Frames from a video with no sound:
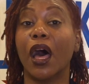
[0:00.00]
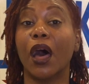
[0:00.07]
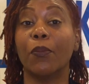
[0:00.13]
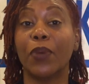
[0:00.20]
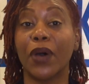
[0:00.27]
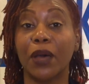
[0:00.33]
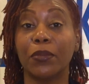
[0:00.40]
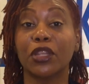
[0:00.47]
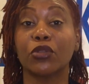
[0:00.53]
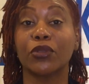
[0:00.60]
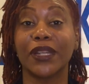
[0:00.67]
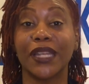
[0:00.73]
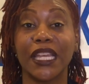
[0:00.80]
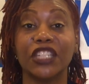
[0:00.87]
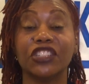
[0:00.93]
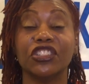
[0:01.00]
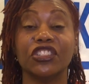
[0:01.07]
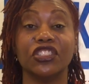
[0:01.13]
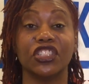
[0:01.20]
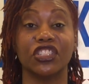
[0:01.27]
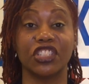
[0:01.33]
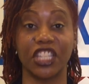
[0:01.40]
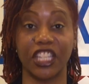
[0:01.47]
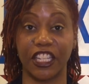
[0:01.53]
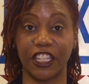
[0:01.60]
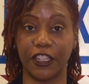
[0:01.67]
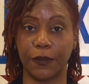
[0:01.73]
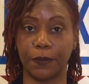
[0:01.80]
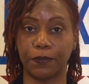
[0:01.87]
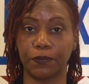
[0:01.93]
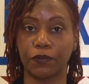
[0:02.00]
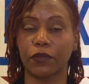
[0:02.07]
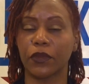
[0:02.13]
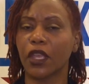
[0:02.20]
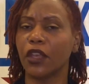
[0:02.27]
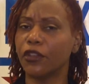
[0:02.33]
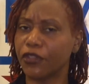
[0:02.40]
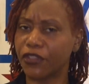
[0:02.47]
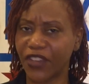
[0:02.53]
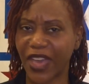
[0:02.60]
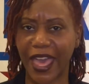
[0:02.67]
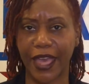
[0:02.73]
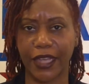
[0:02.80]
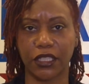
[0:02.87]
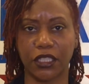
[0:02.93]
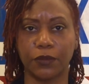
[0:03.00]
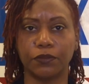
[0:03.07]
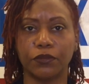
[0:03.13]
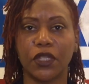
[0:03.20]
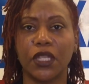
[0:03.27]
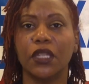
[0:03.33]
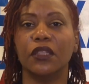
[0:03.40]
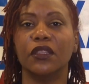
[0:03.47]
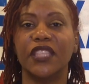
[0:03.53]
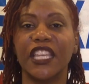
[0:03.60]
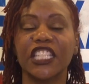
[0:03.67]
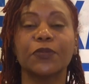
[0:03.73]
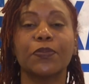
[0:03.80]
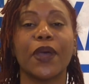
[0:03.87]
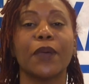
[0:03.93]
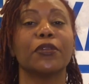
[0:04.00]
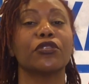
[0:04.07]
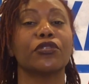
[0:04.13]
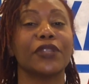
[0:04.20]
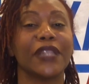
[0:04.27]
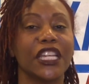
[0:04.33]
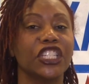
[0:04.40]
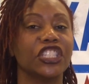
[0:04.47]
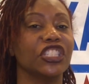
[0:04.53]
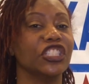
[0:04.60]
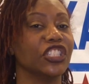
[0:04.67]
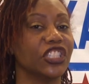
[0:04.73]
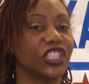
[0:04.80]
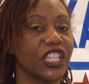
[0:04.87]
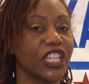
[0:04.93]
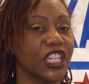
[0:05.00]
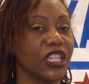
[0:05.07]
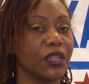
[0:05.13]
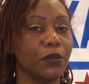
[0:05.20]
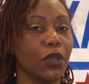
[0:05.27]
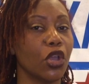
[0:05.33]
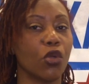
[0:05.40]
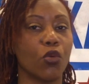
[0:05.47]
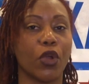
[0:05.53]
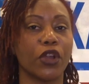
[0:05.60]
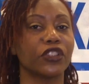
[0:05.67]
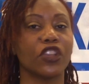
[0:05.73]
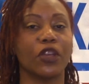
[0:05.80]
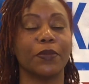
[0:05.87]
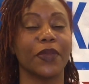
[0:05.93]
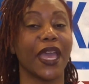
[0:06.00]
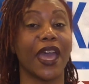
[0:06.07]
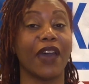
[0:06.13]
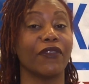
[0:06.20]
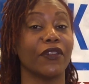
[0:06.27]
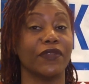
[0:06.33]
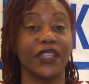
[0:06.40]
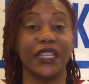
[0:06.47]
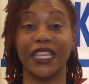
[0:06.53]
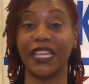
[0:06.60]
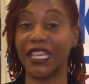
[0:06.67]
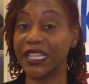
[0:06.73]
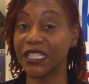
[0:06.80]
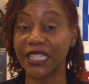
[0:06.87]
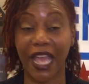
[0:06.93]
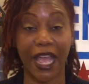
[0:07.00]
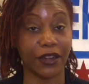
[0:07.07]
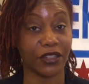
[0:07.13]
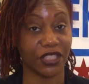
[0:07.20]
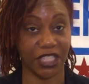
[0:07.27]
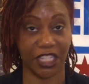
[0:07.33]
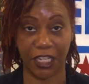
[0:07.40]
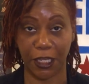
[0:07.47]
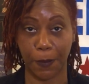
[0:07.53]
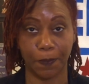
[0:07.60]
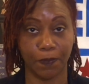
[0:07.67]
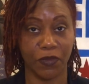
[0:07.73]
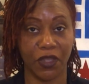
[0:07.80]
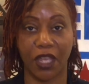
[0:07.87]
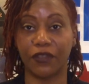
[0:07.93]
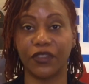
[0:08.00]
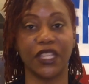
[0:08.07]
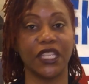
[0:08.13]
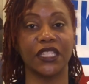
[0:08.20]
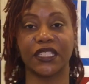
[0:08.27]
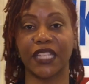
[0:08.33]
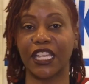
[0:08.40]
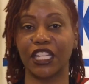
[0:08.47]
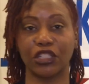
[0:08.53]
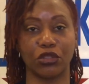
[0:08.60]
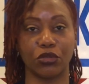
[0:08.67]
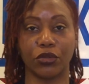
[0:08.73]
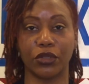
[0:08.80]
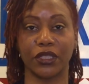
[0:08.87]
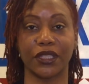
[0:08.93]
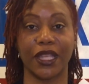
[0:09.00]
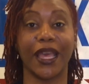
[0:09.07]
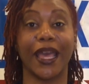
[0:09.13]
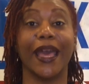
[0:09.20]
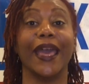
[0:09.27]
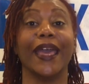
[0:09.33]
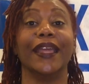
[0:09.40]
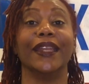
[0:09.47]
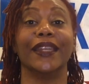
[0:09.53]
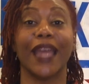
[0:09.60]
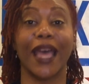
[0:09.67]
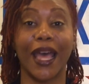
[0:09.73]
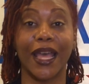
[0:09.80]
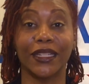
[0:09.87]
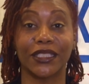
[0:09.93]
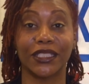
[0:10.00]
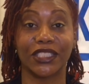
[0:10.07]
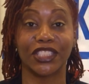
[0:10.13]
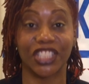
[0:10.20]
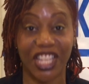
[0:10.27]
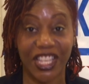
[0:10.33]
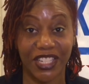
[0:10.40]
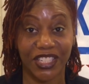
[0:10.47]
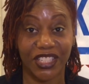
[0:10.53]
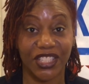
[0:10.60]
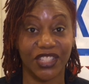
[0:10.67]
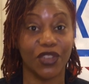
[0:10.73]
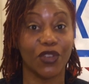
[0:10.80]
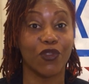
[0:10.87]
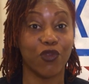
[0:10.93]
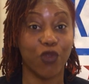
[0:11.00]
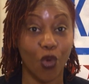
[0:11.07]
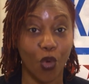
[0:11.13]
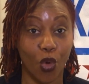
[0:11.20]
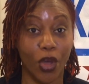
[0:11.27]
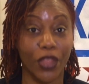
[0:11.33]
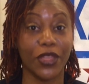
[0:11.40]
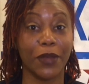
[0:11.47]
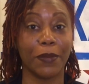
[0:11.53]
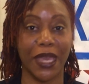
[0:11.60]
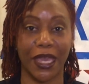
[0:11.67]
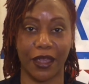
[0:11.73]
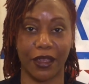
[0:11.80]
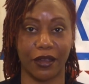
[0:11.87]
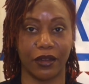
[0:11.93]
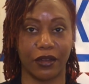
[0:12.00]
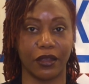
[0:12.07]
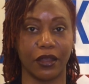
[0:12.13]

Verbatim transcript: a public relations team. Fact, this public relations team works on behalf of the entire city of East St. Louis and not just or the mayor.